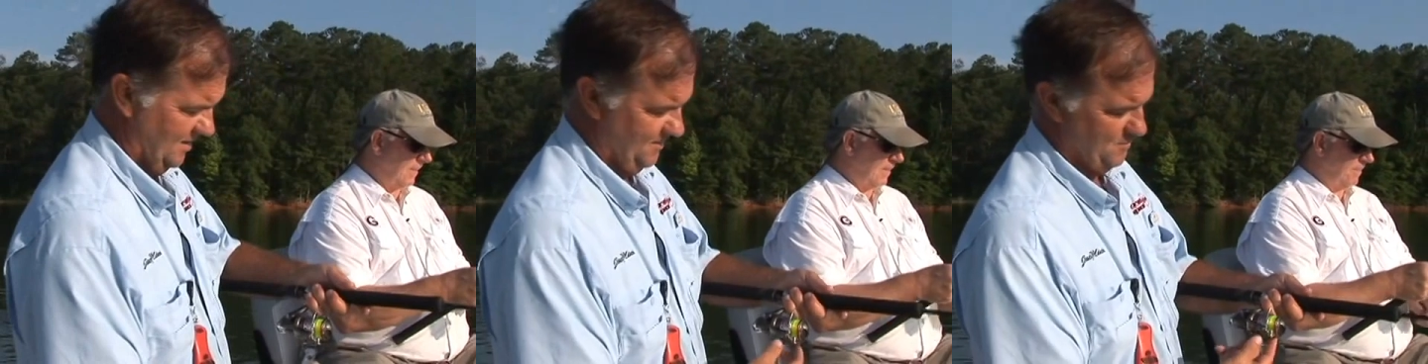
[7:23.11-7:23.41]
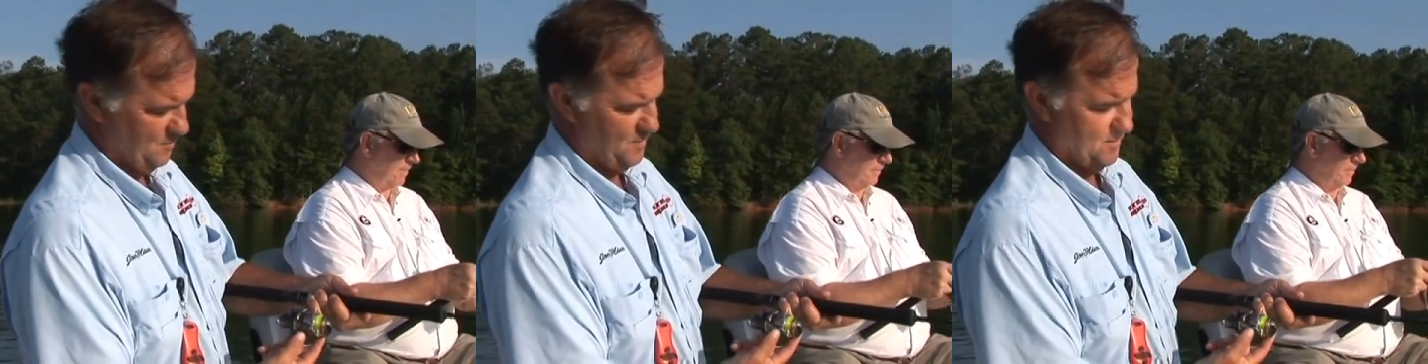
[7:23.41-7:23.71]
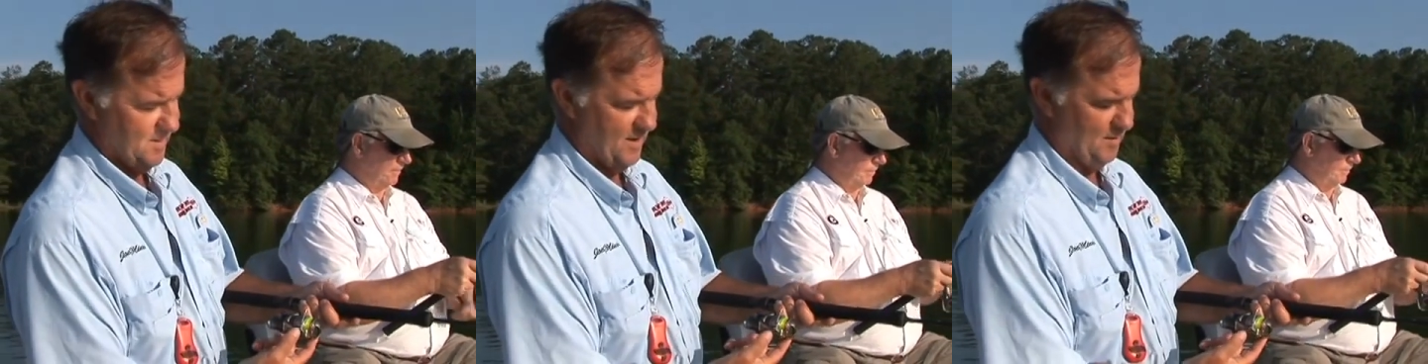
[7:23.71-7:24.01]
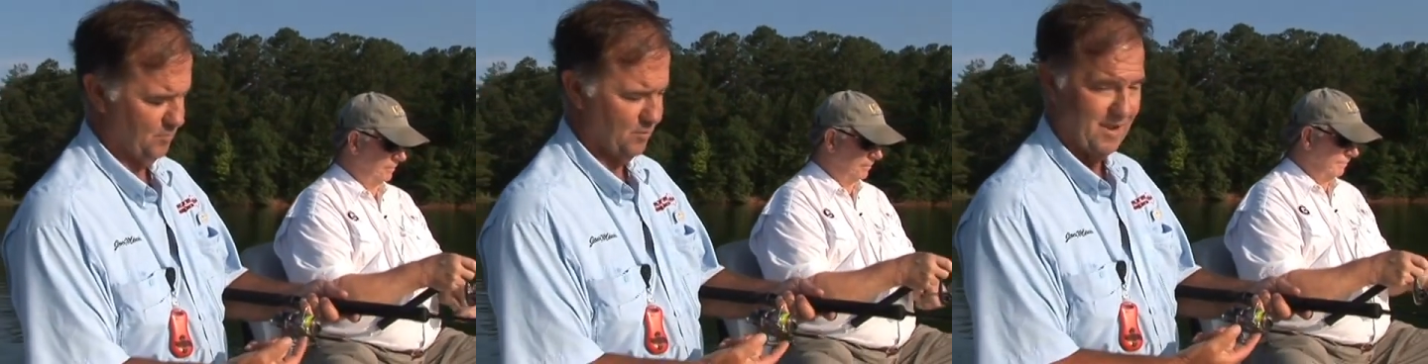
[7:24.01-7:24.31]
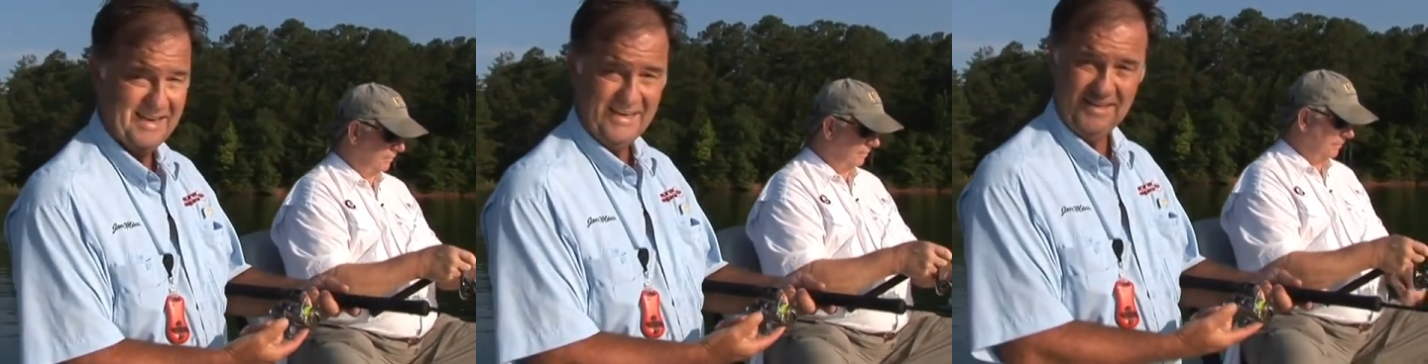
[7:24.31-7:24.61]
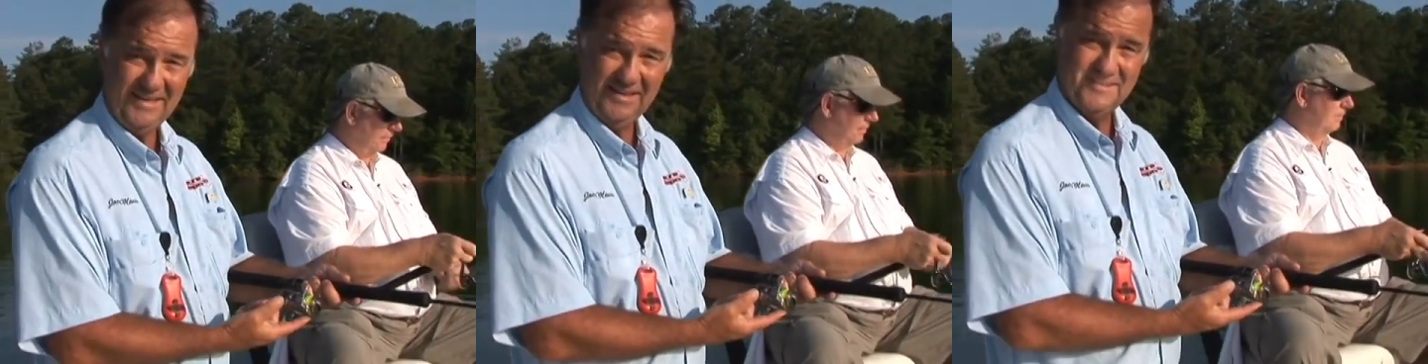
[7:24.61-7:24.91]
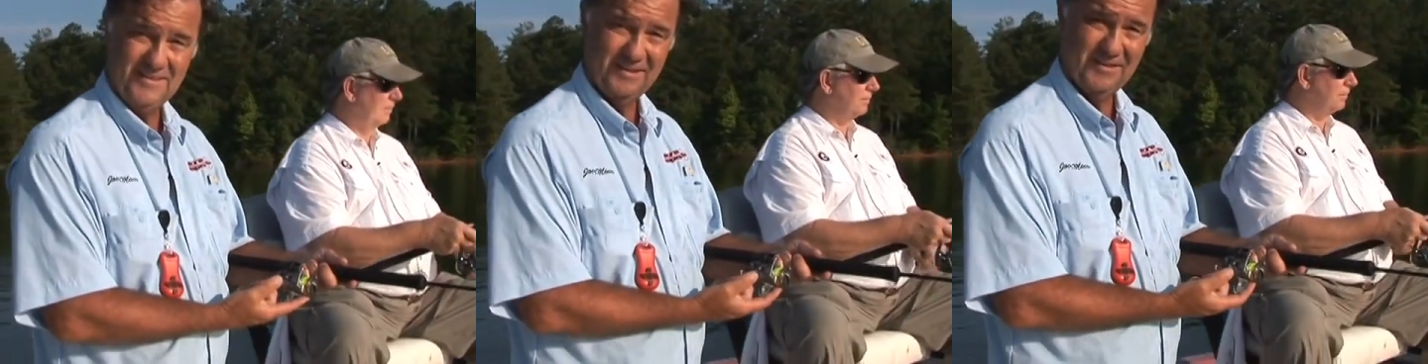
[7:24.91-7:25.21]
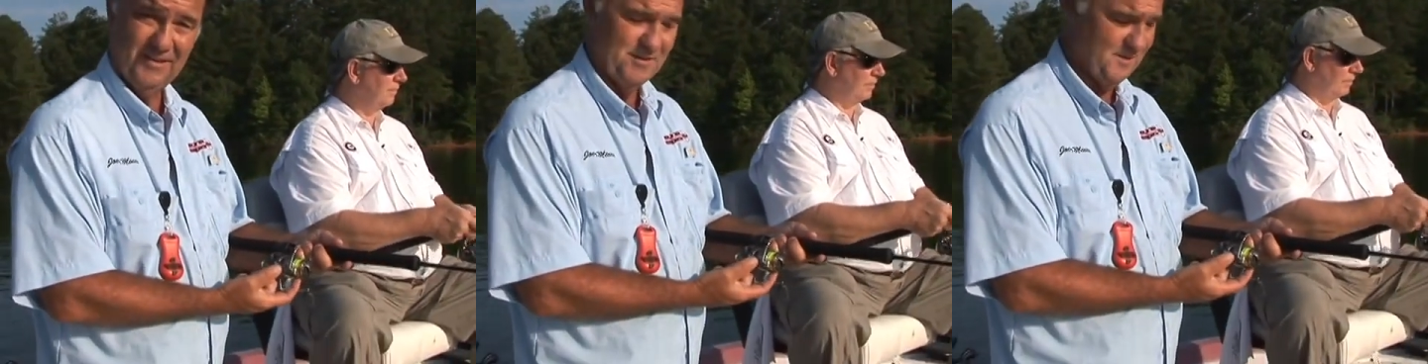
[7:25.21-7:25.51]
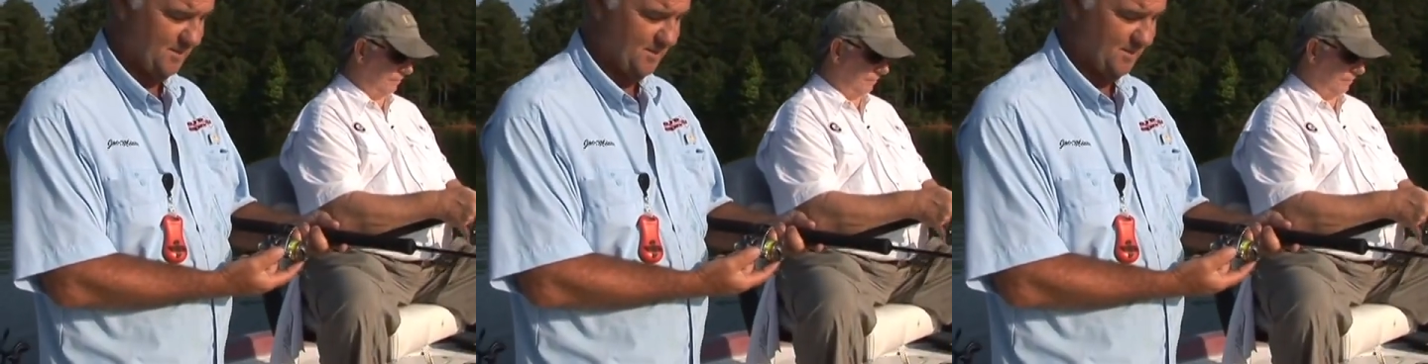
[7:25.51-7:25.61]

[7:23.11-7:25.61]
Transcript: if you look how bright it is, the good